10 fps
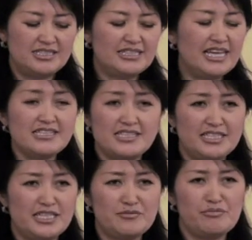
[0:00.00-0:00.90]

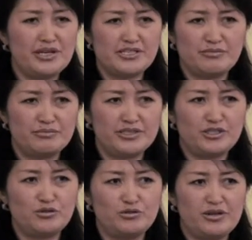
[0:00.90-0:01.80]
nothing impossible
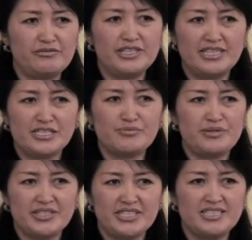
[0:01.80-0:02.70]
to a willing
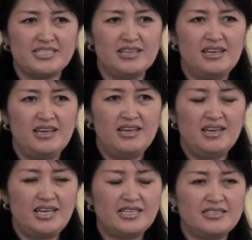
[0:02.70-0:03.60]
spirit,
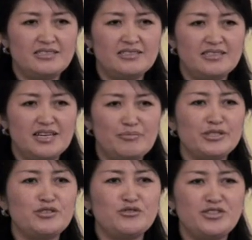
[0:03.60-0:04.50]
and
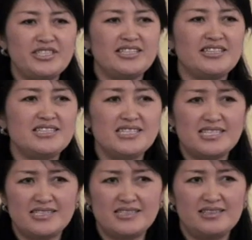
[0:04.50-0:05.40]
opportunity
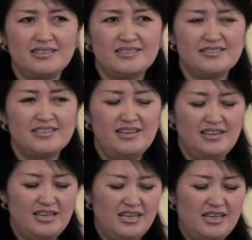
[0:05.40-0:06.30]
exists
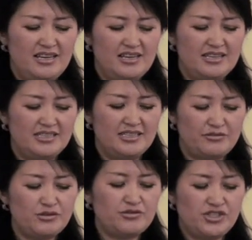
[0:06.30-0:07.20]
if